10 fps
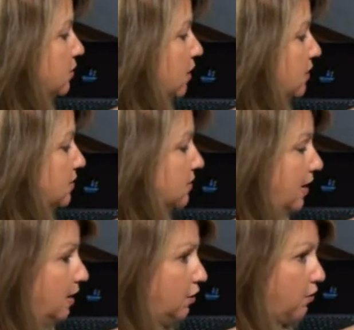This is
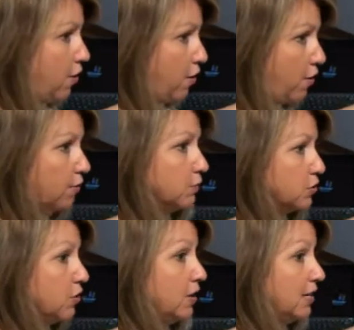going to stay at your
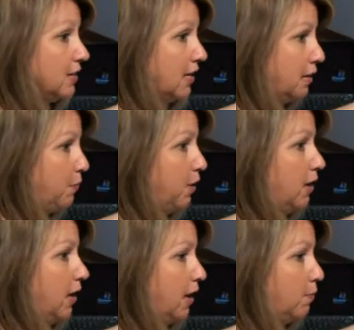home, so you need to
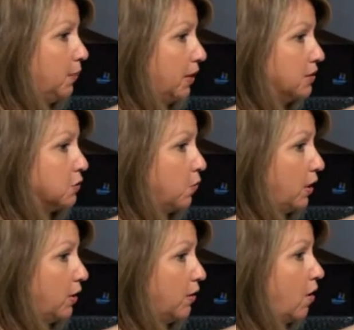keep it in a
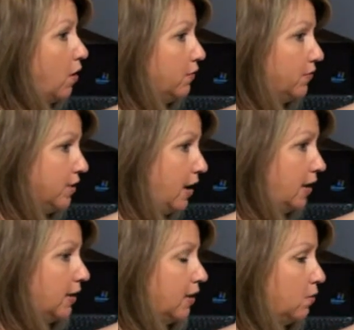place where all
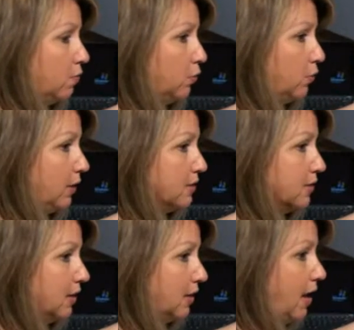of the Nightingale
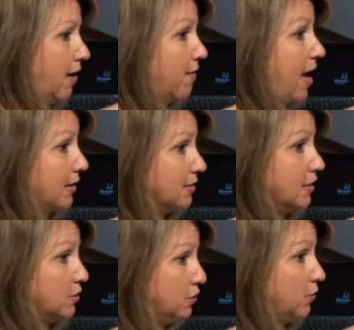employees can have
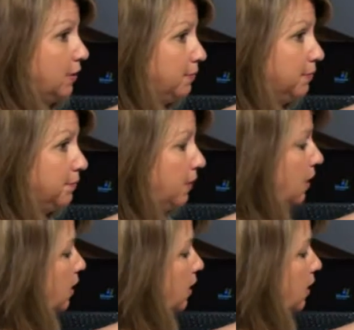access to it.